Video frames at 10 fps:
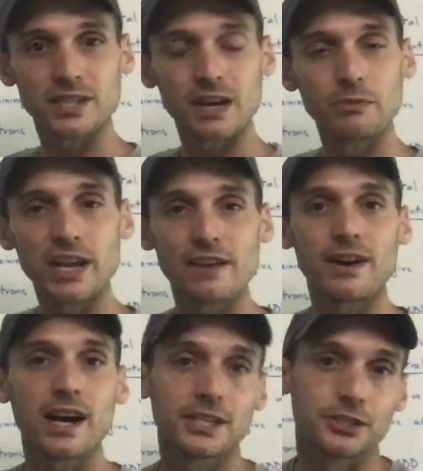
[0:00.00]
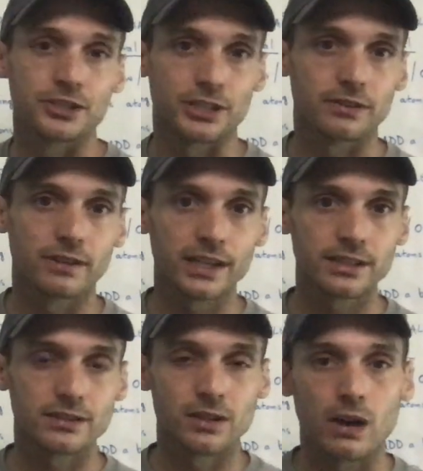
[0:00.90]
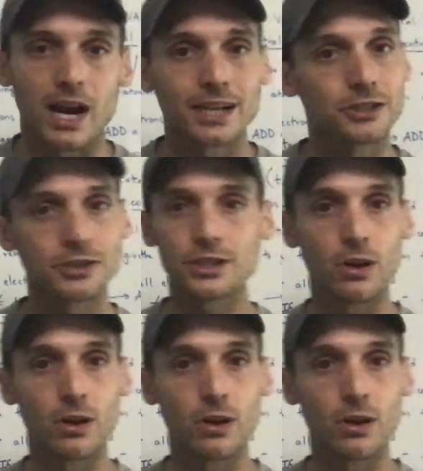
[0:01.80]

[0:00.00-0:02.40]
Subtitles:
time we have hydrogen, right? So hydrogen